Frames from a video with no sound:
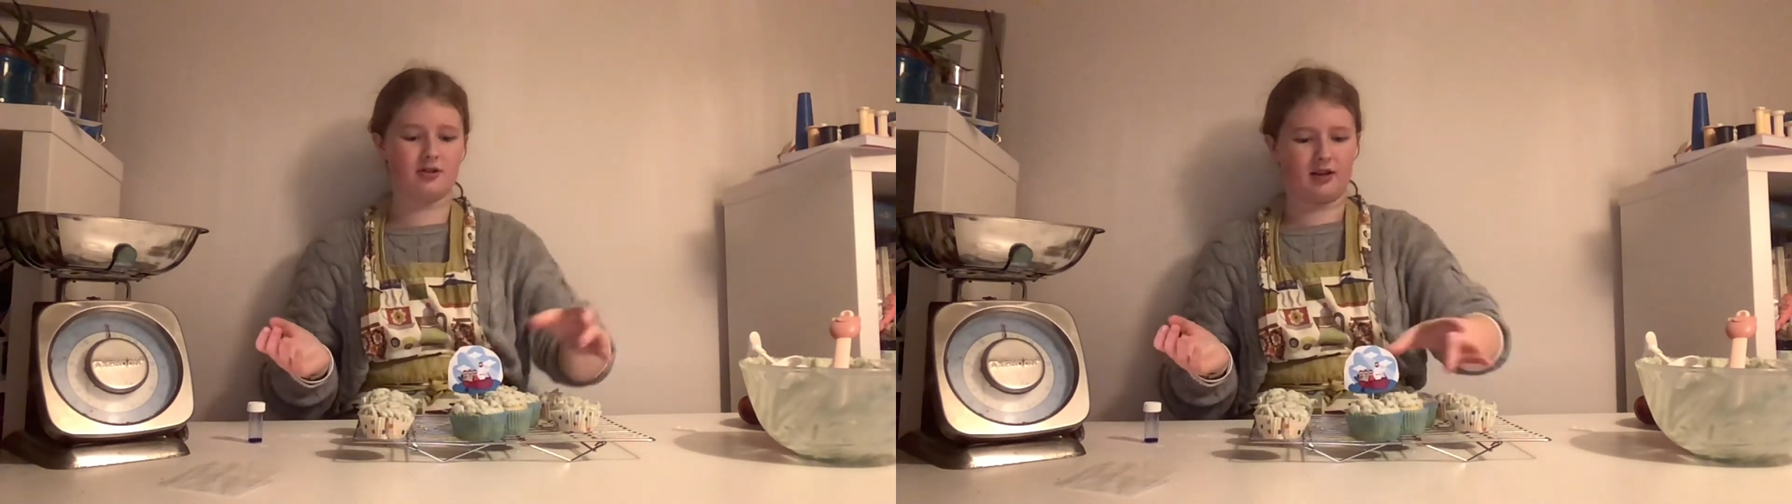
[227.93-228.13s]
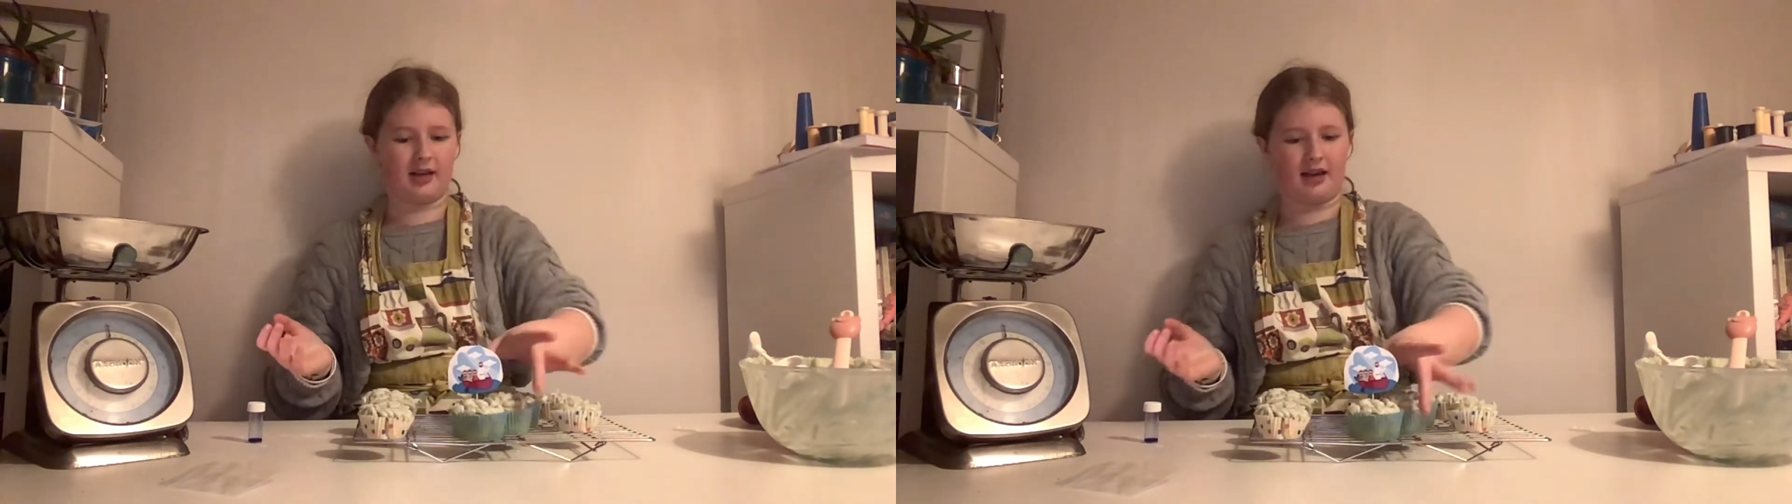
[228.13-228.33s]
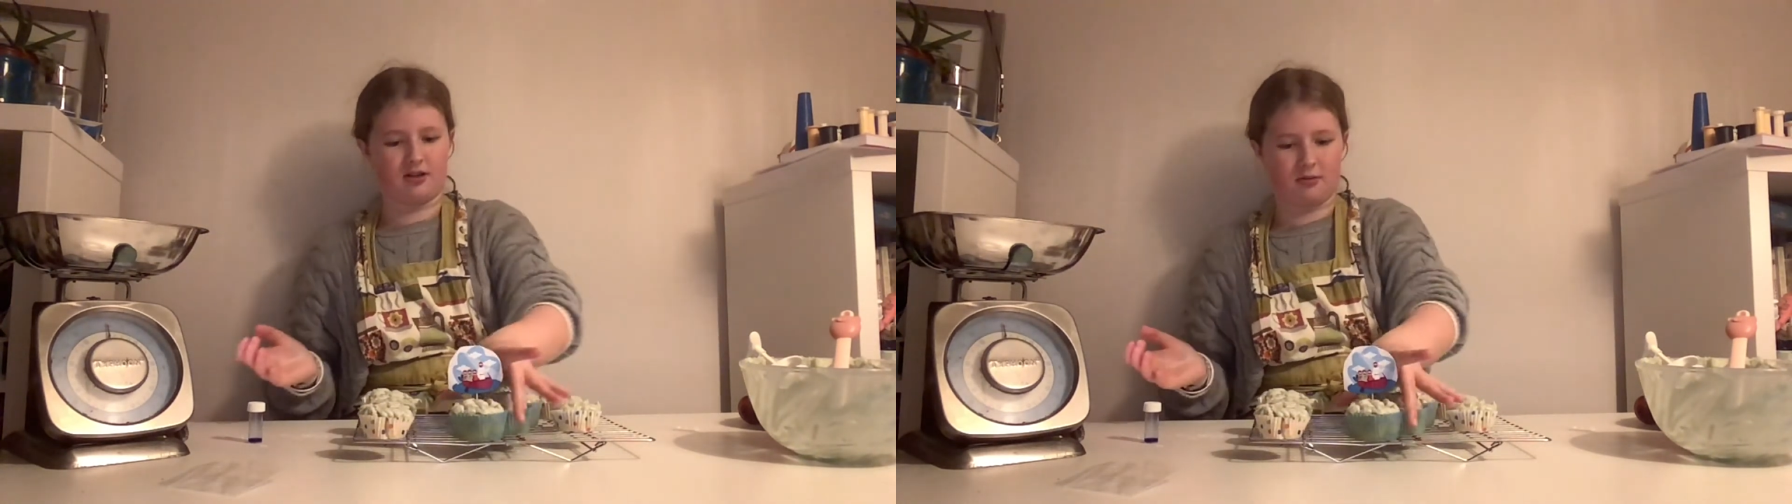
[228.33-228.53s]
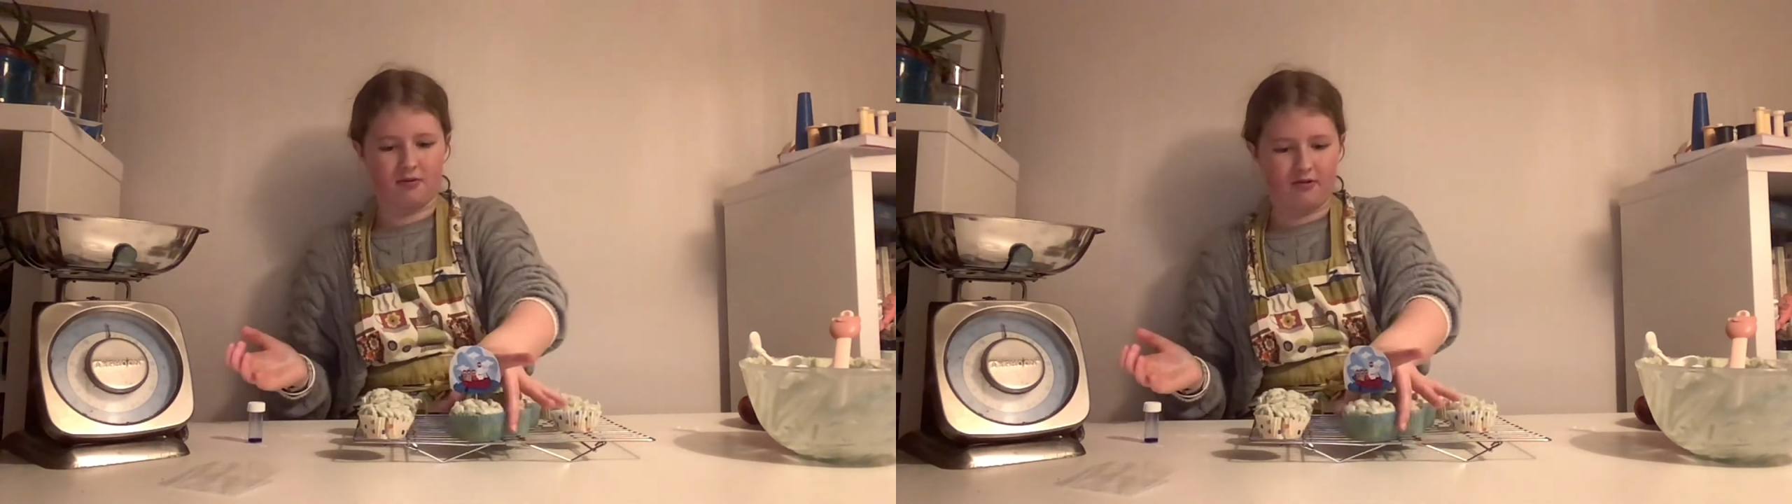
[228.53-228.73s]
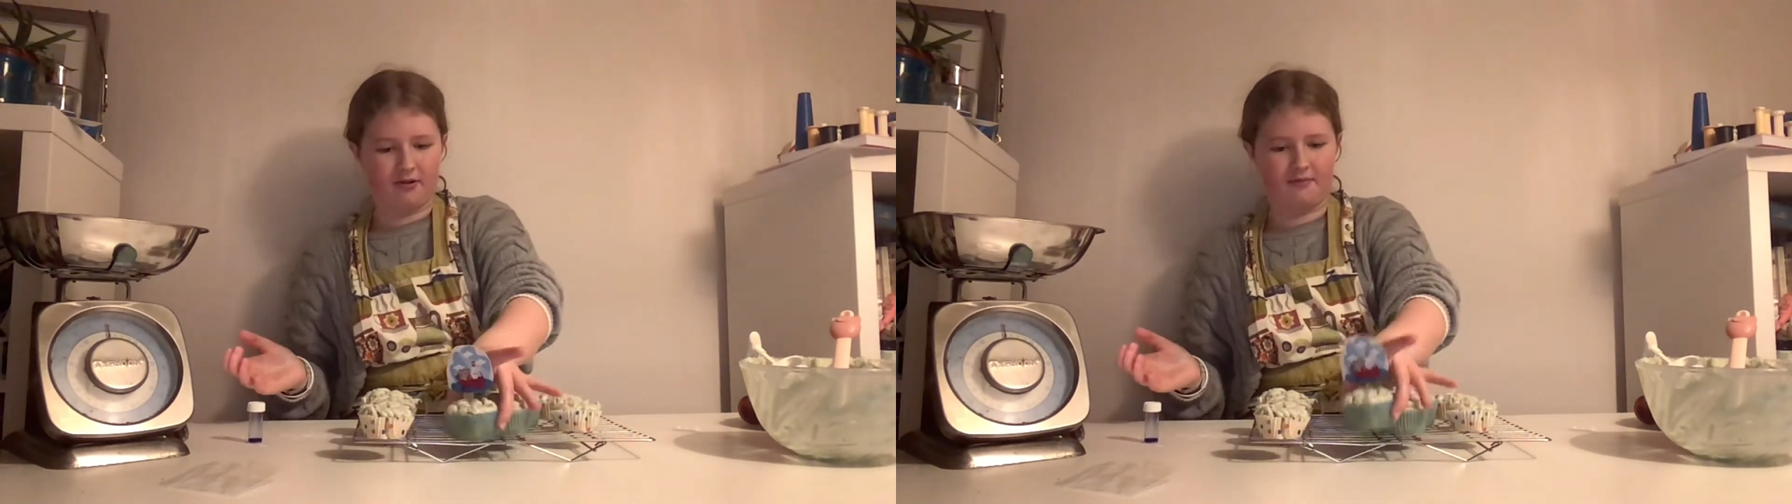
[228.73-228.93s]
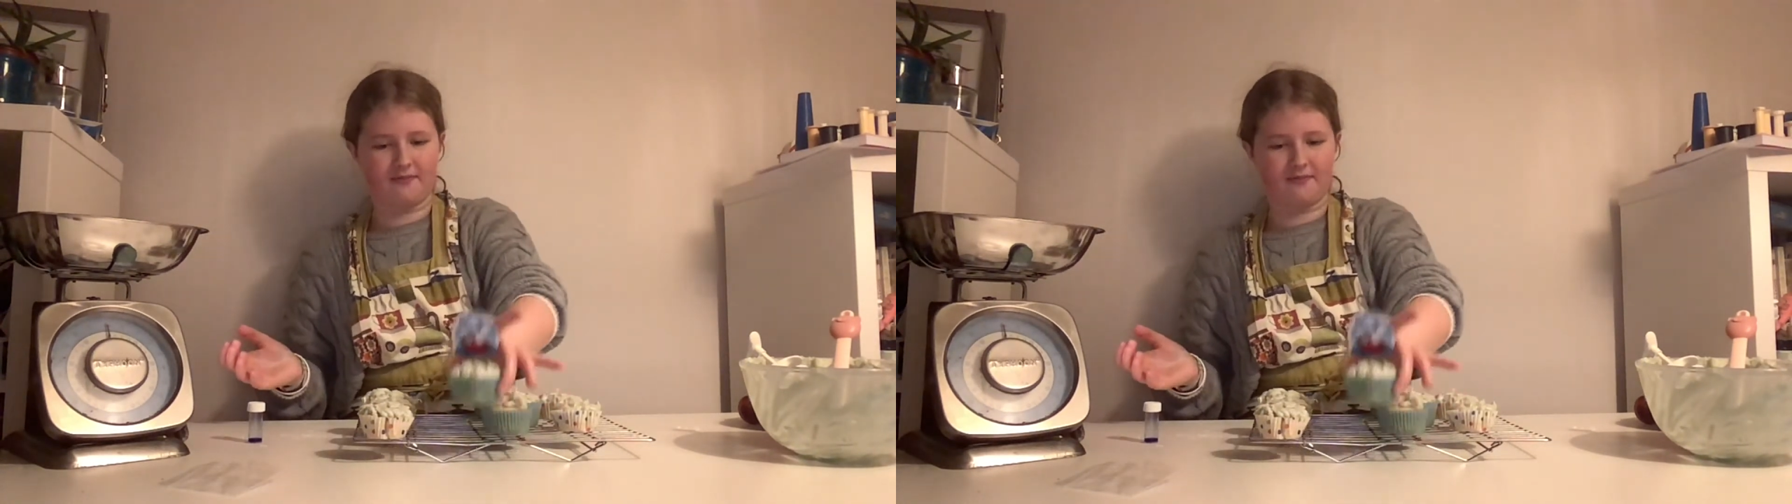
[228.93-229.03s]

cake topper on.